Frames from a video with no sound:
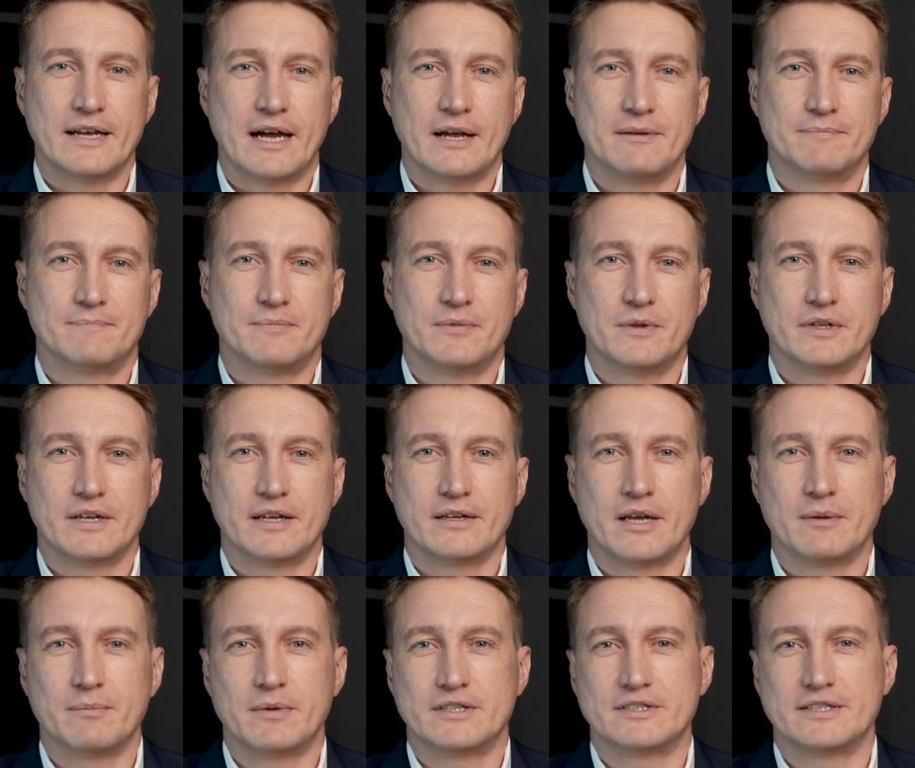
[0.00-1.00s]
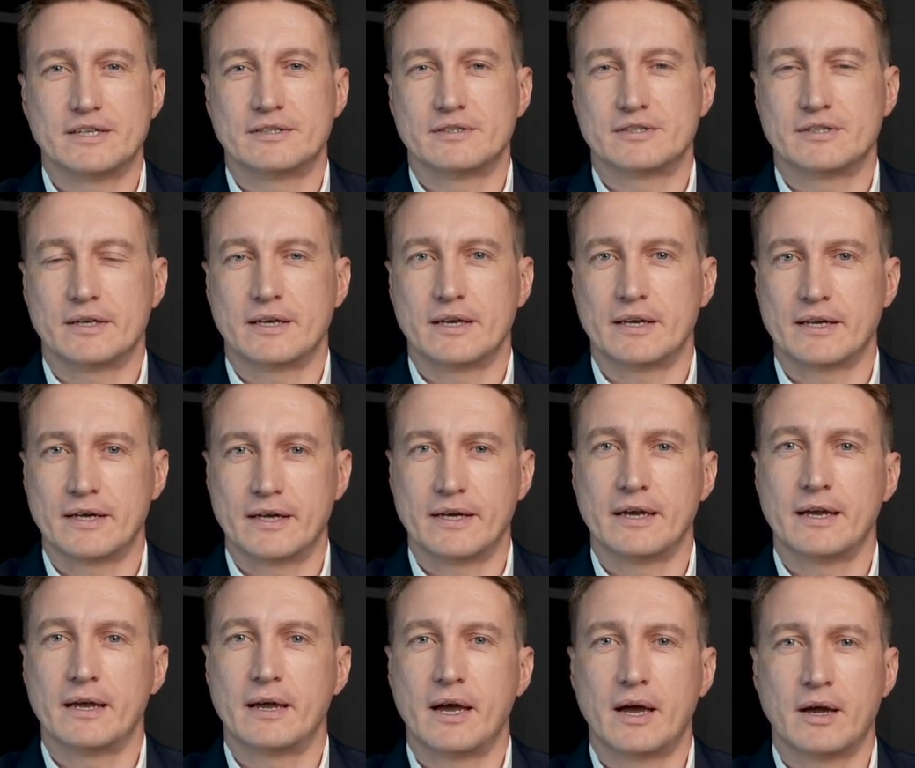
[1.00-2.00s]
Yeah. Okay, that makes sense.
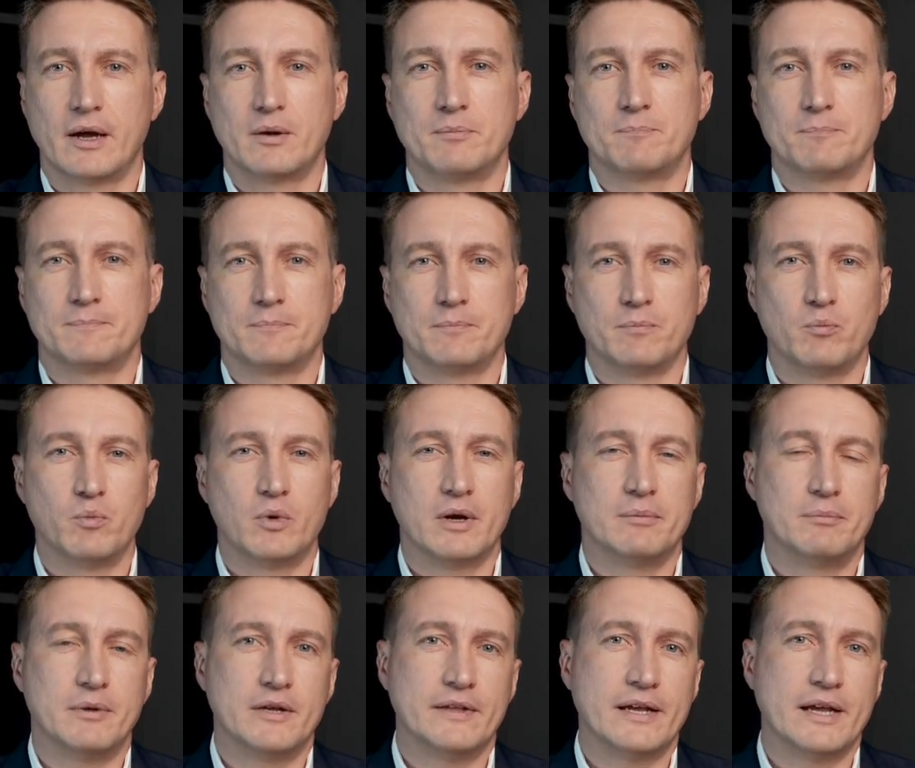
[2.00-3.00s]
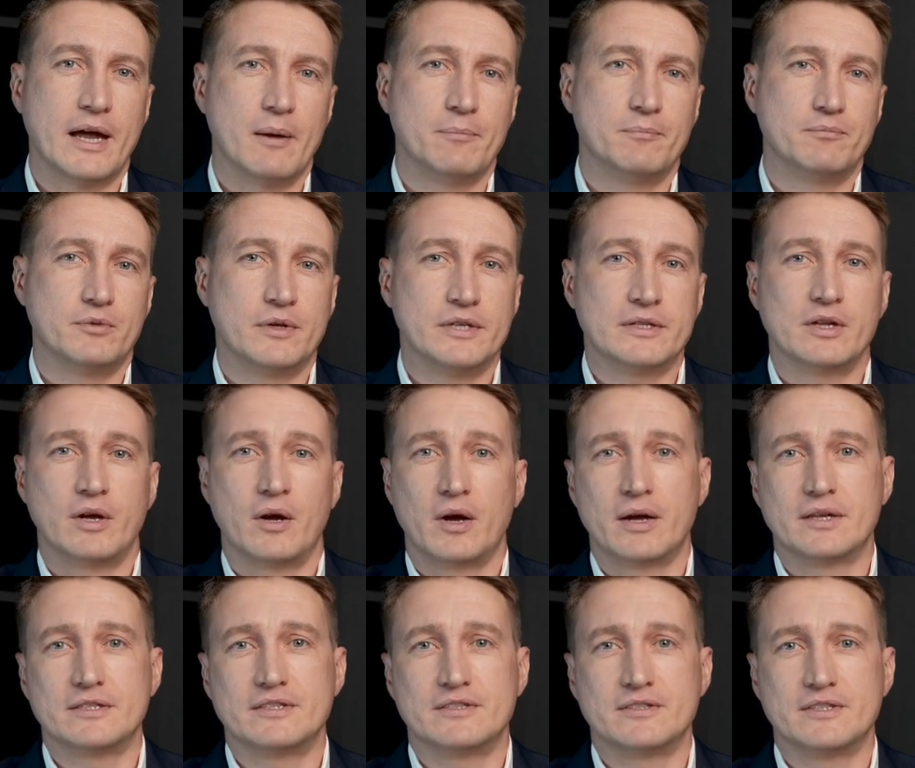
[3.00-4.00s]
What about the upfront
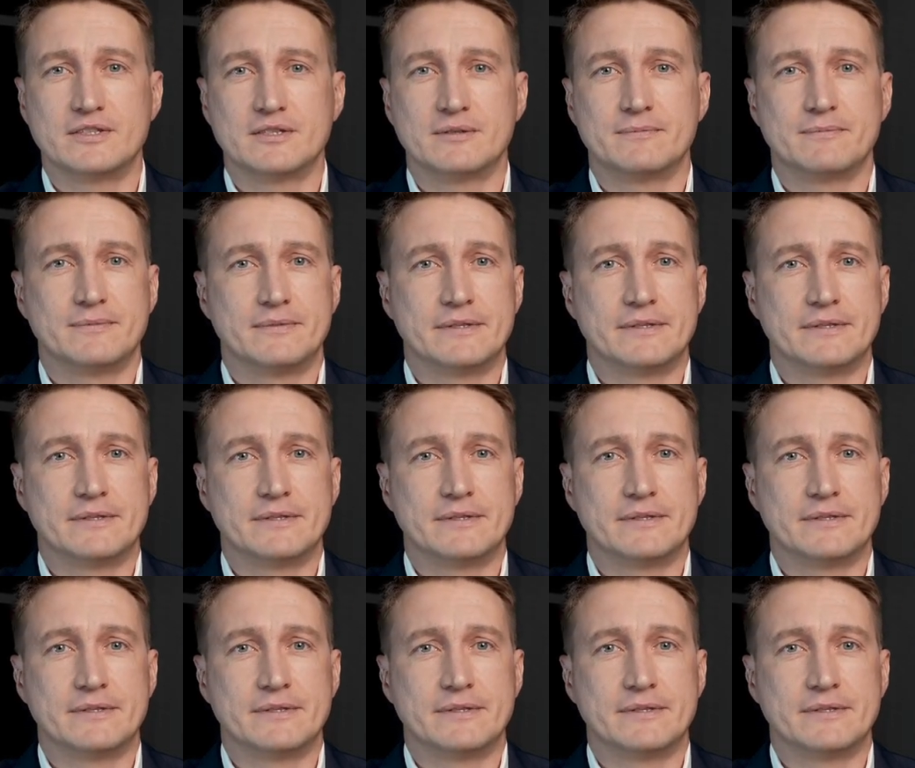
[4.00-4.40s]
costs?